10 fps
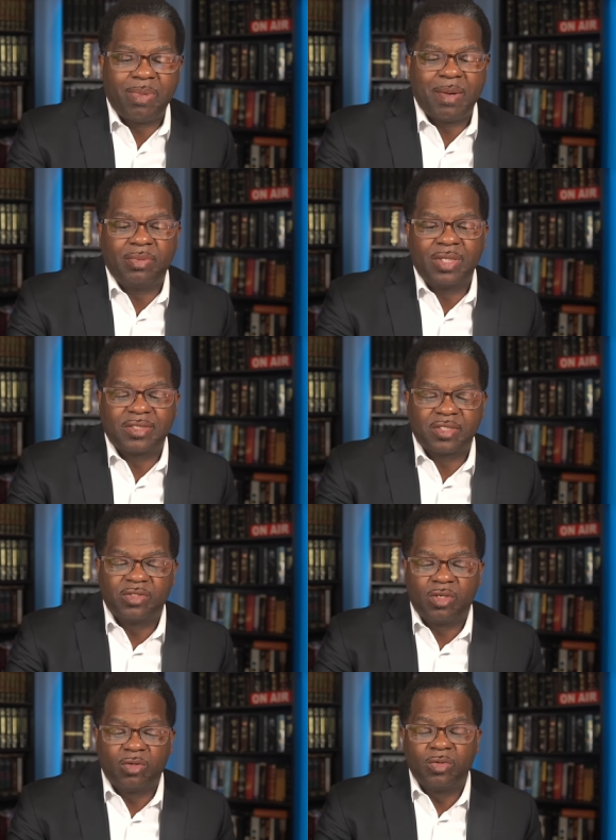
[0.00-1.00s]
The Bible
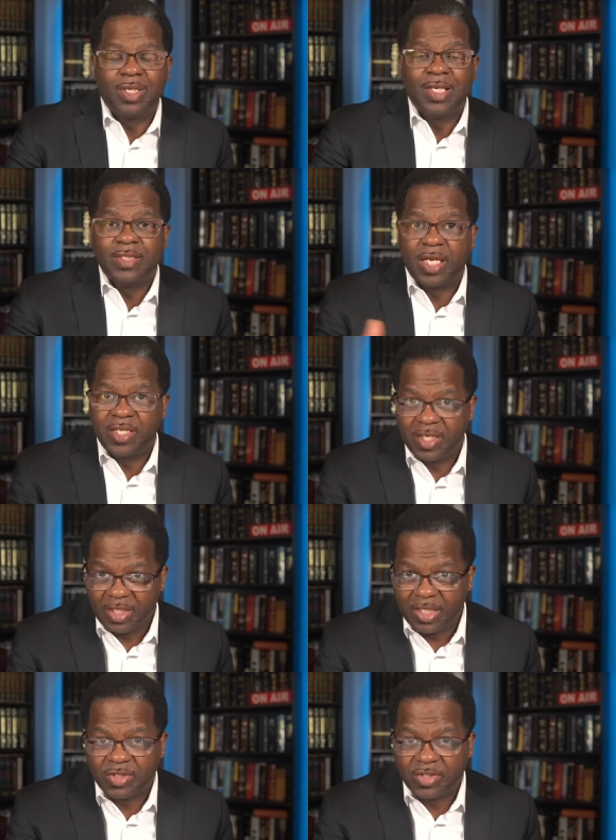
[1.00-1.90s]
lets us know that he